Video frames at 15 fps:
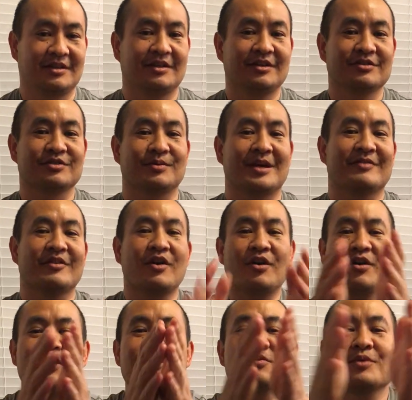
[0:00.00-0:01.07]
So we have
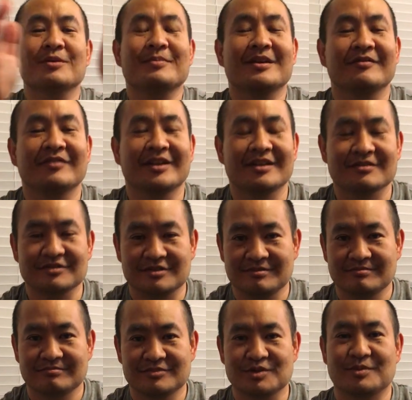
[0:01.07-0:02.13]
all the 1-minute videos.
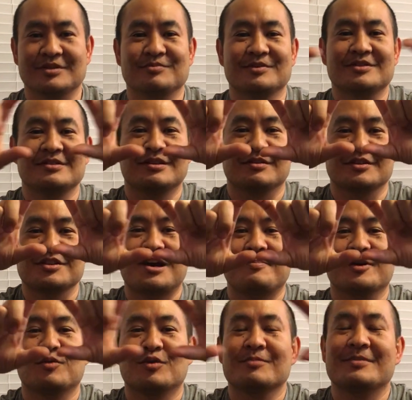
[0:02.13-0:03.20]
So we the
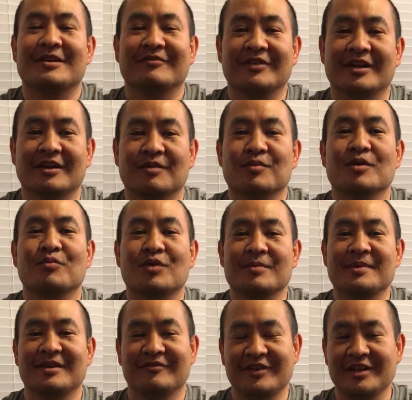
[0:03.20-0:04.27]
topic 1-minute video. Well,
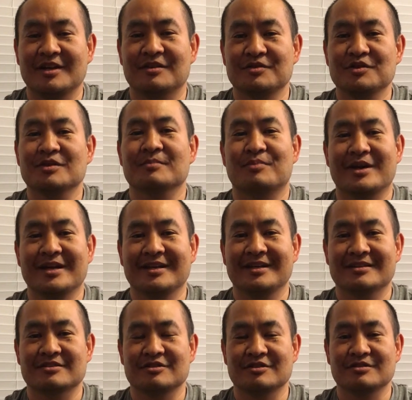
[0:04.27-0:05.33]
1-minute video, you can break
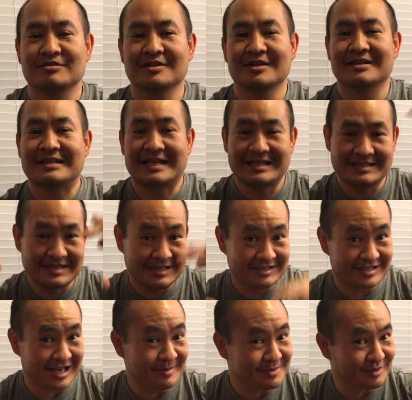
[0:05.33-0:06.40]
into 19
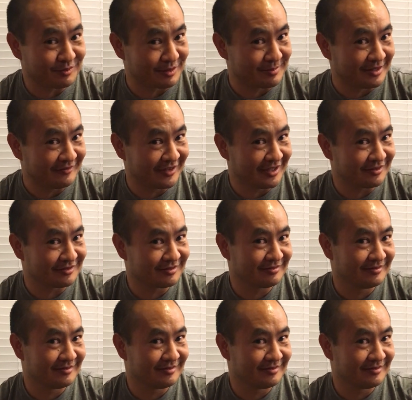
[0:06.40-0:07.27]
types of 1-minute videos.